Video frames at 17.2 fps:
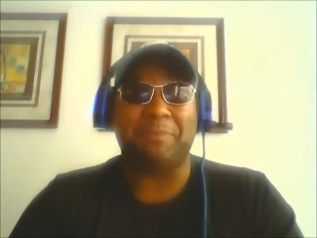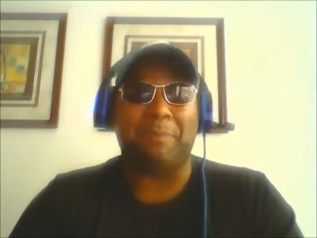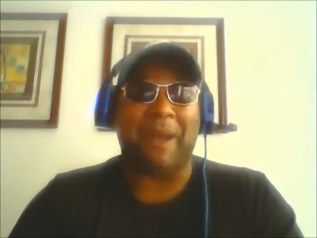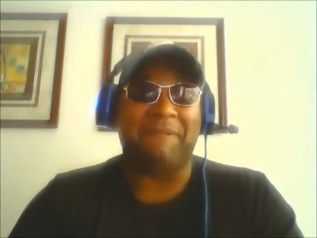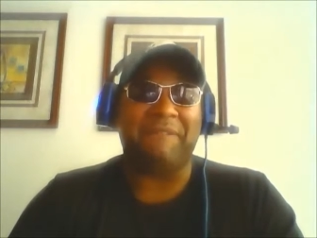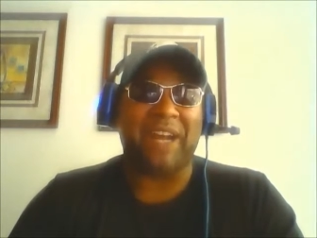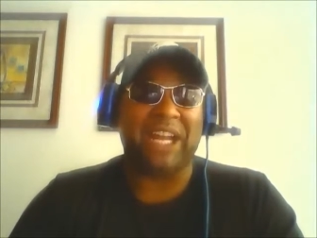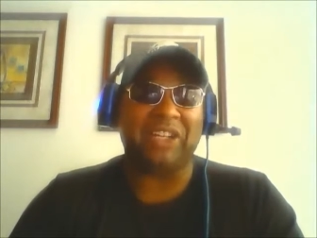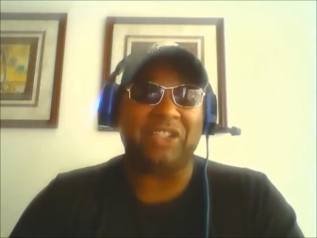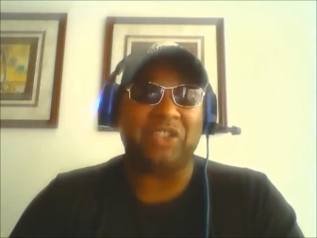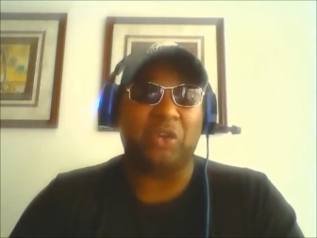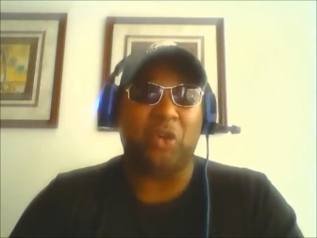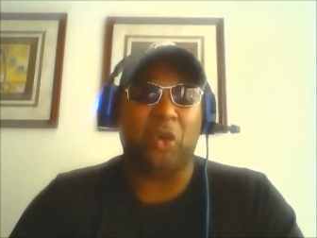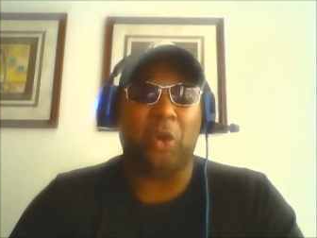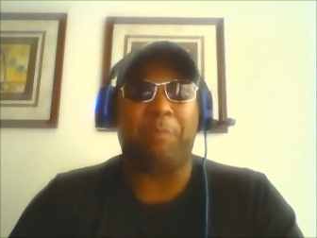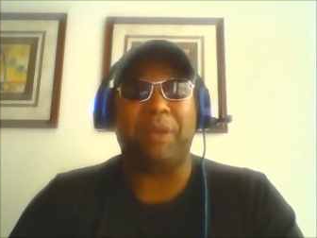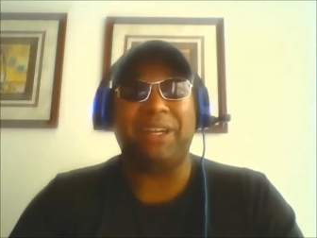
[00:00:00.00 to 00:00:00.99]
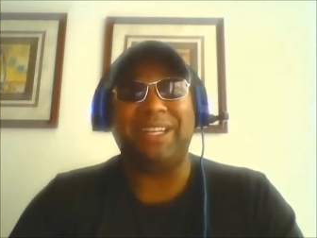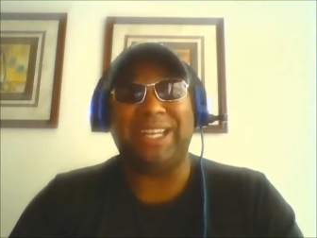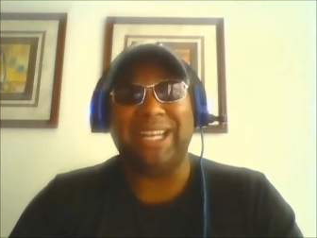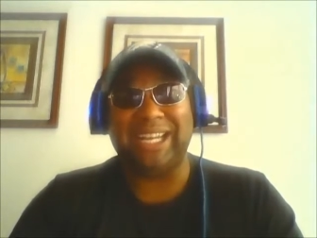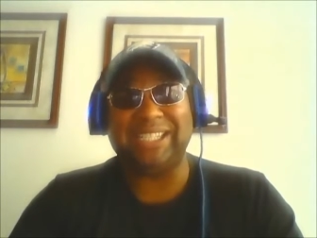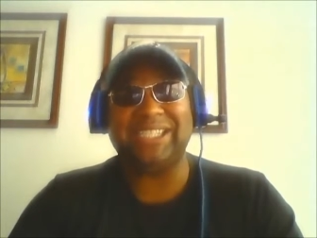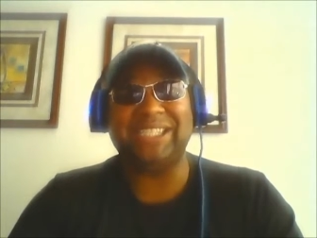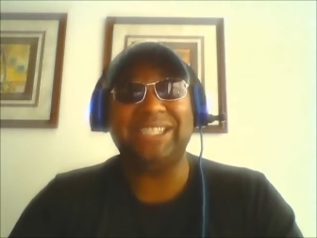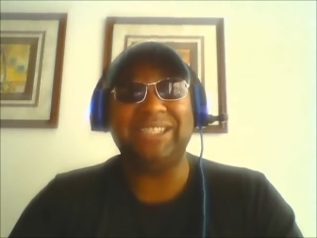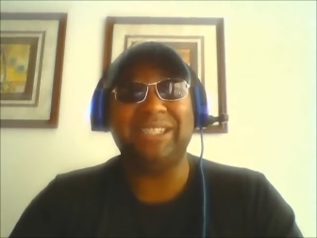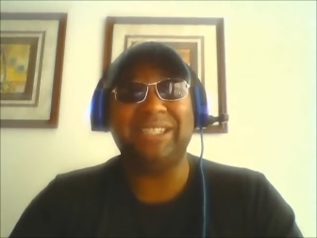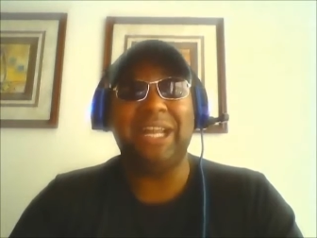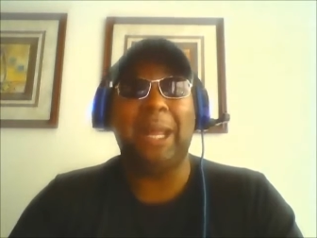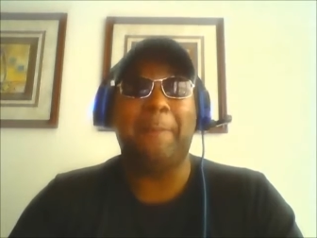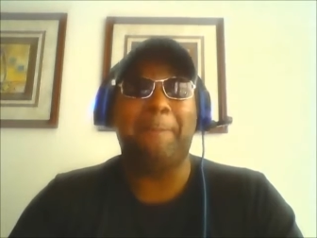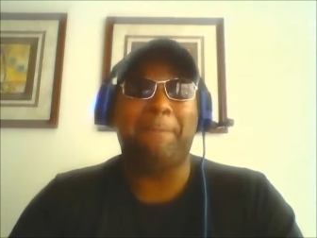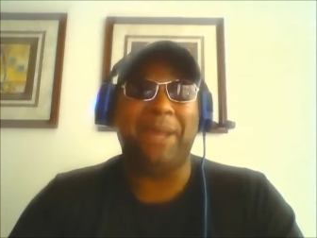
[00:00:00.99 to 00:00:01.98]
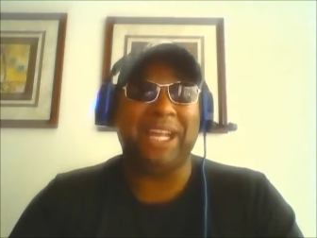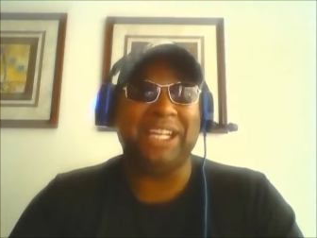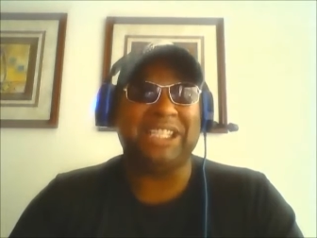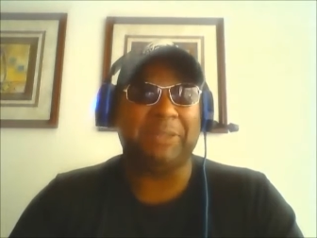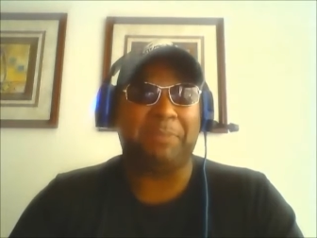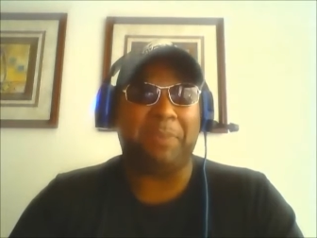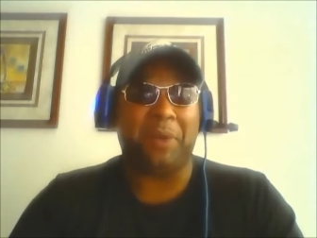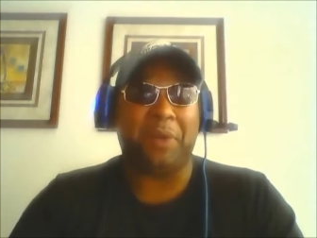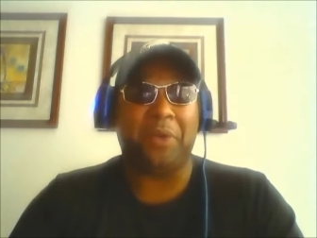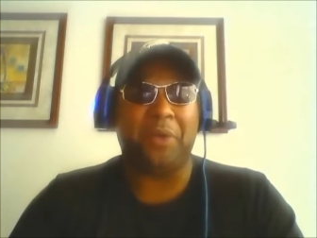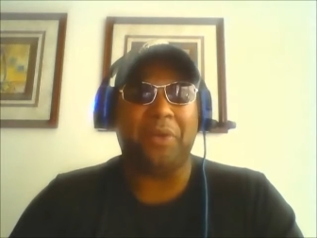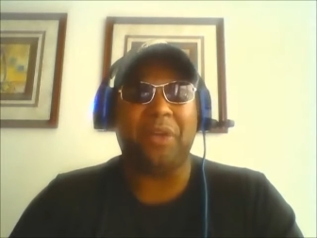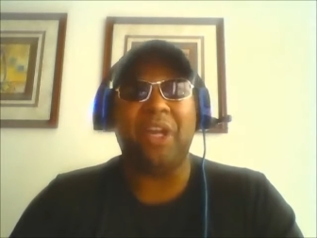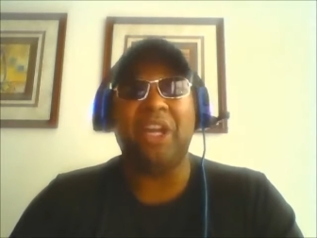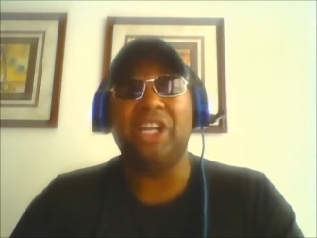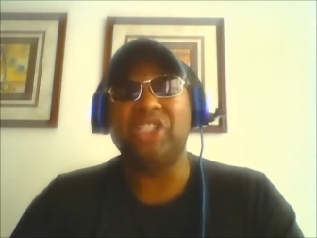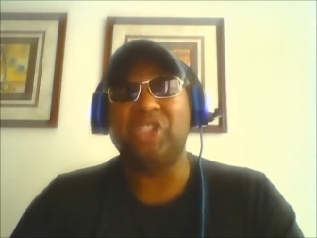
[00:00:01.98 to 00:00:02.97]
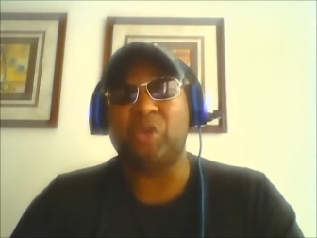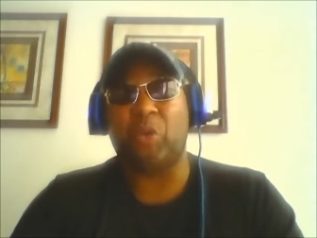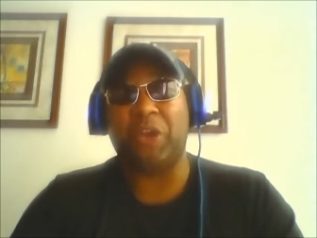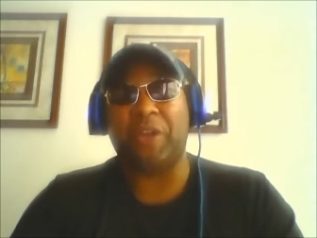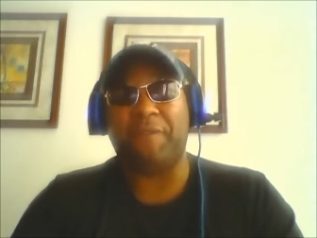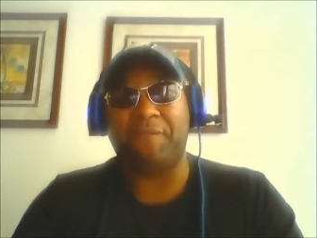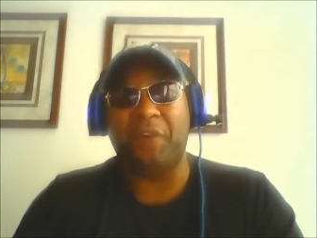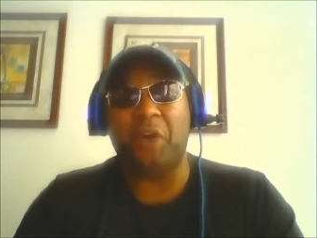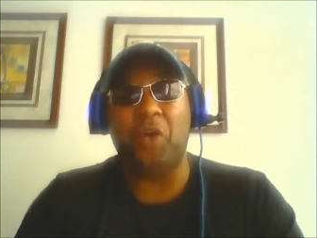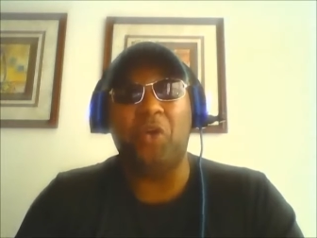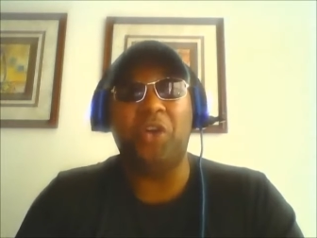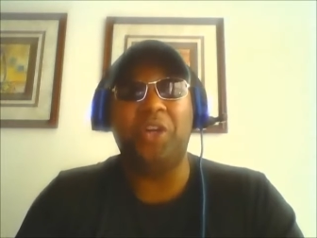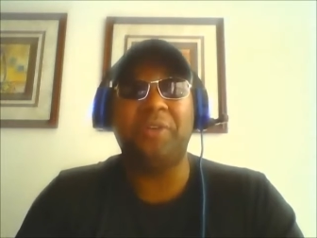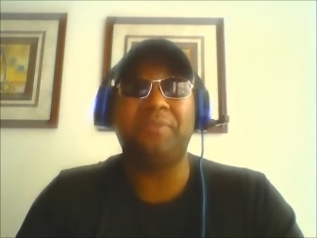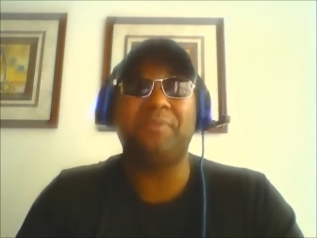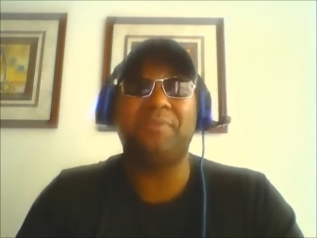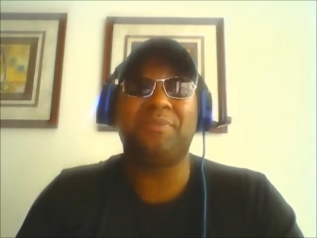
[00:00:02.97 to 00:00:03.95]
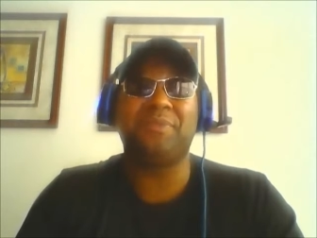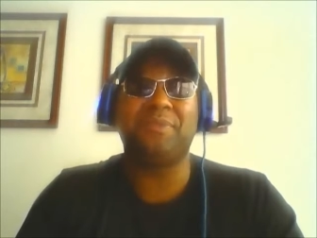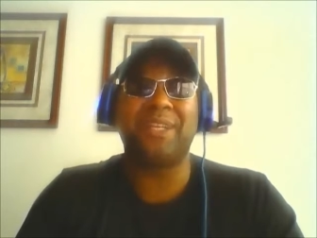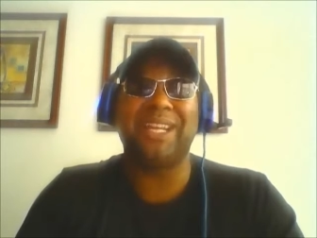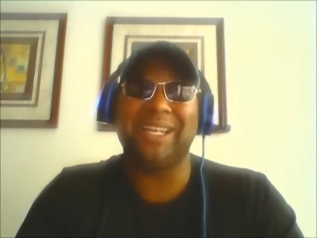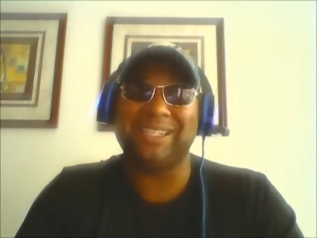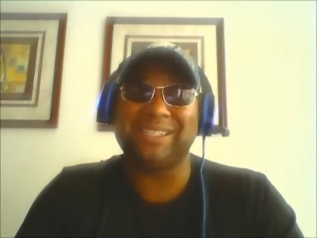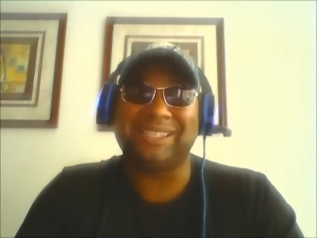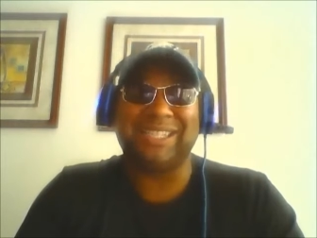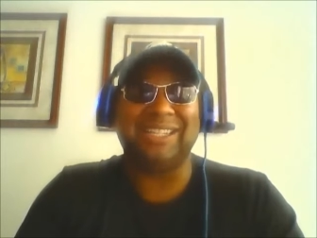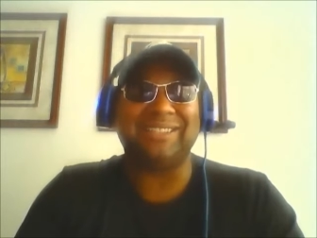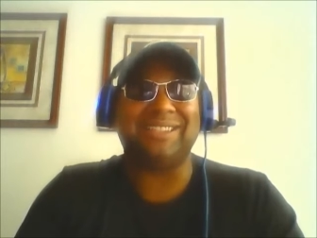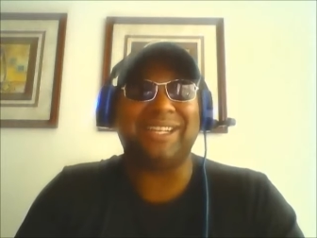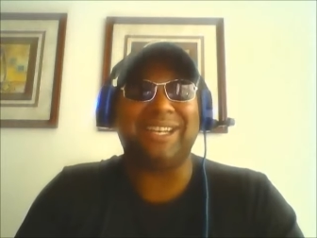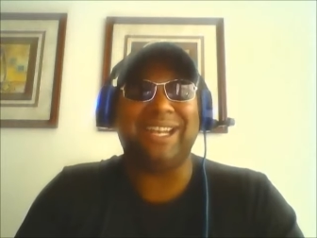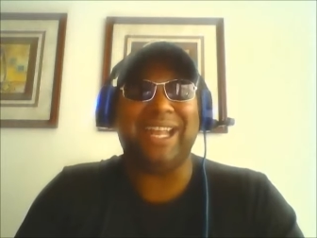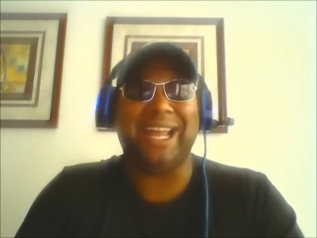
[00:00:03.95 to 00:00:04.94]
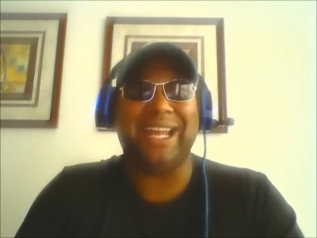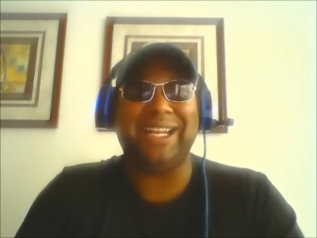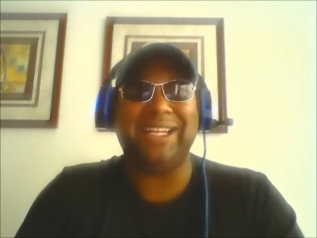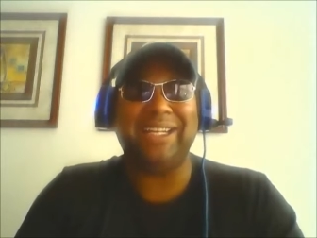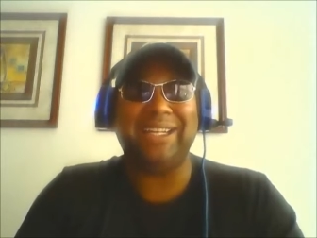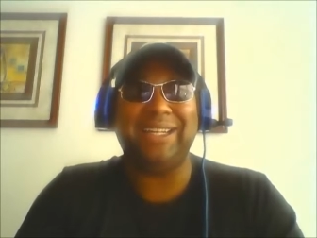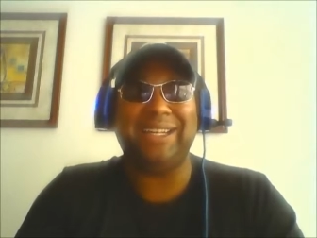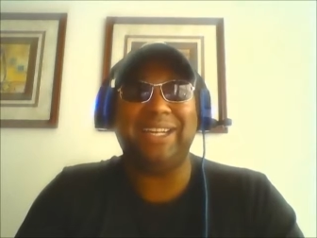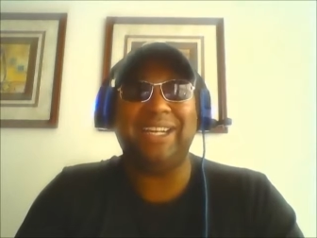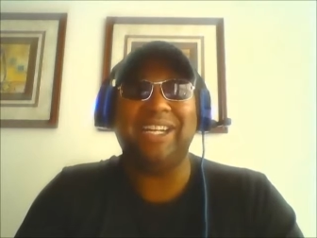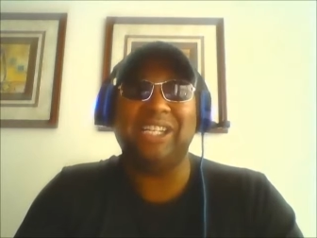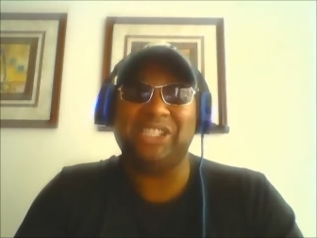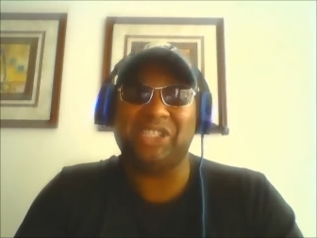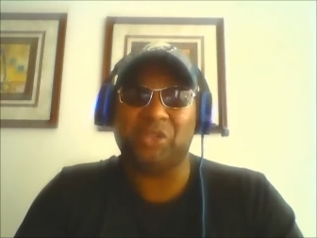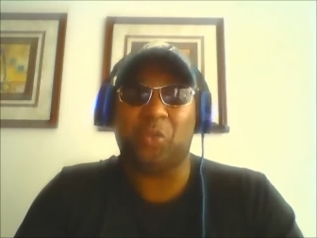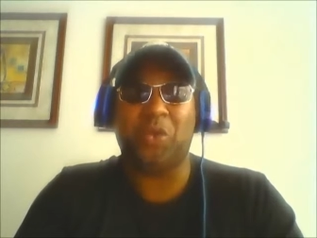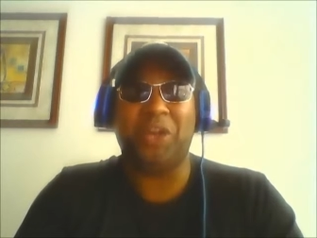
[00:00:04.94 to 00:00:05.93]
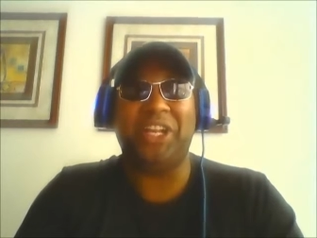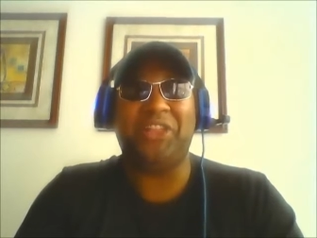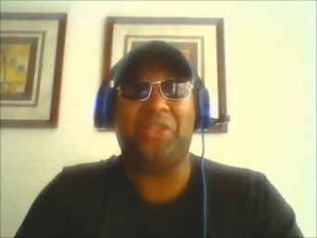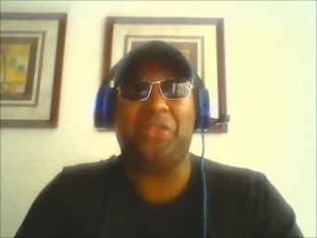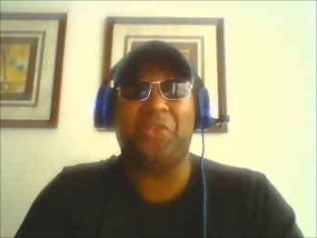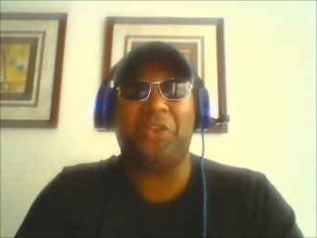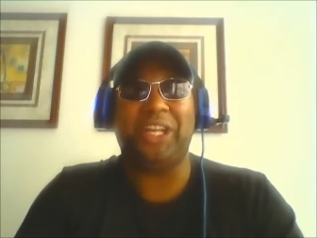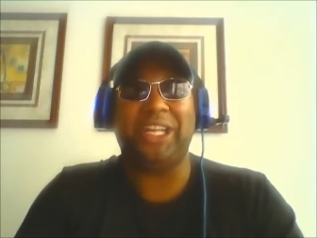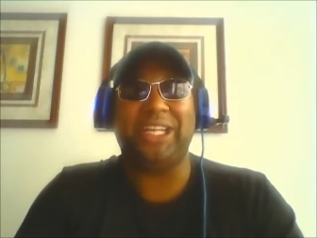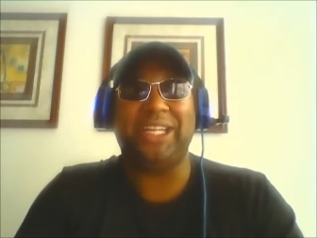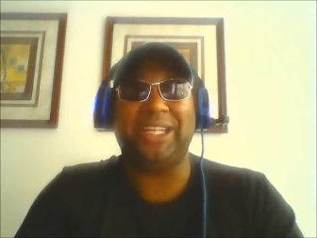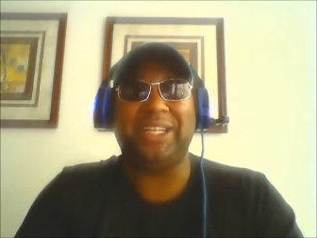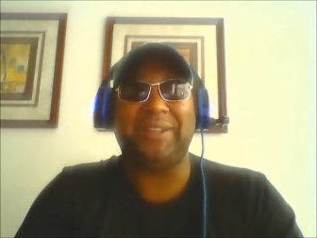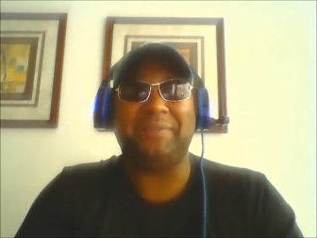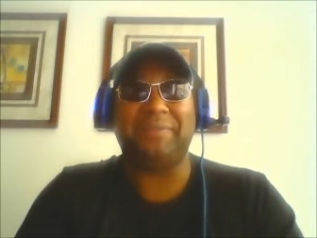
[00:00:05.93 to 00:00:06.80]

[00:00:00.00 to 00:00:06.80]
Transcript: My final score prediction, Pittsburgh 24, Cincinnati 23.